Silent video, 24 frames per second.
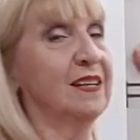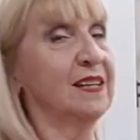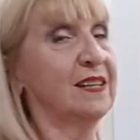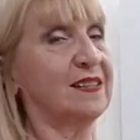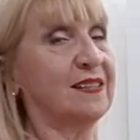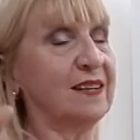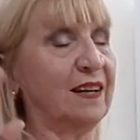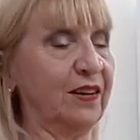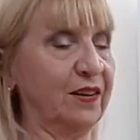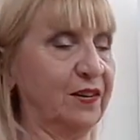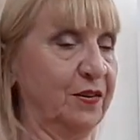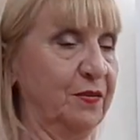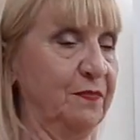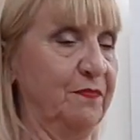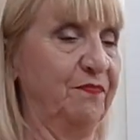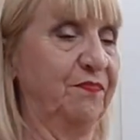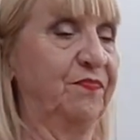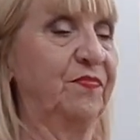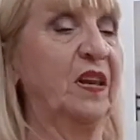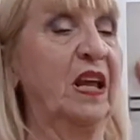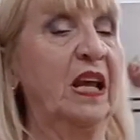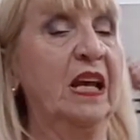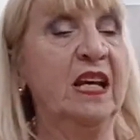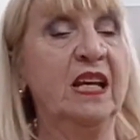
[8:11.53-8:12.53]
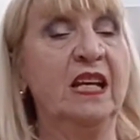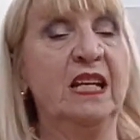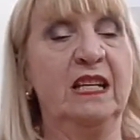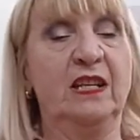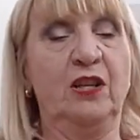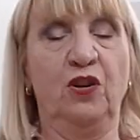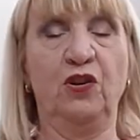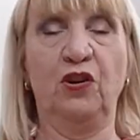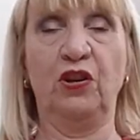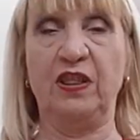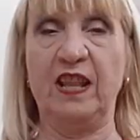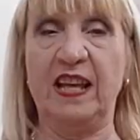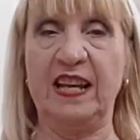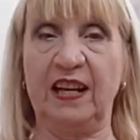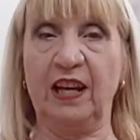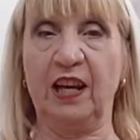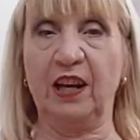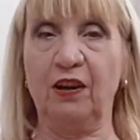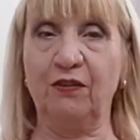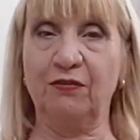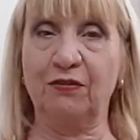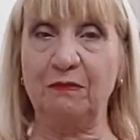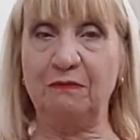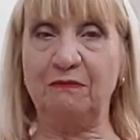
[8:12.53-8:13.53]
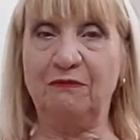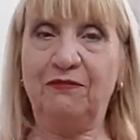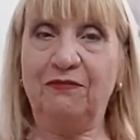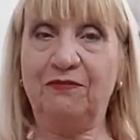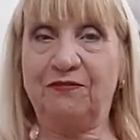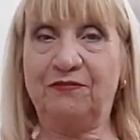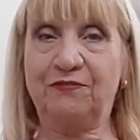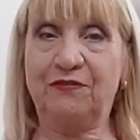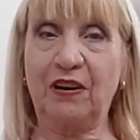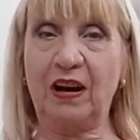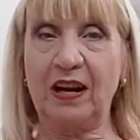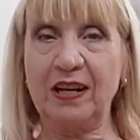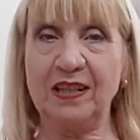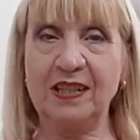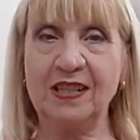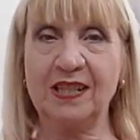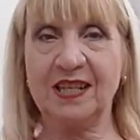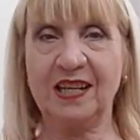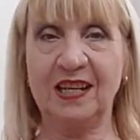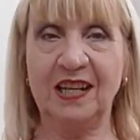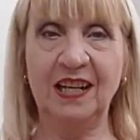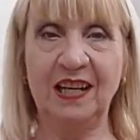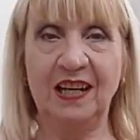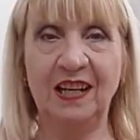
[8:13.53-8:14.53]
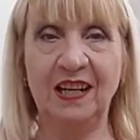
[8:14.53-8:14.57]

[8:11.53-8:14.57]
So you can then go from front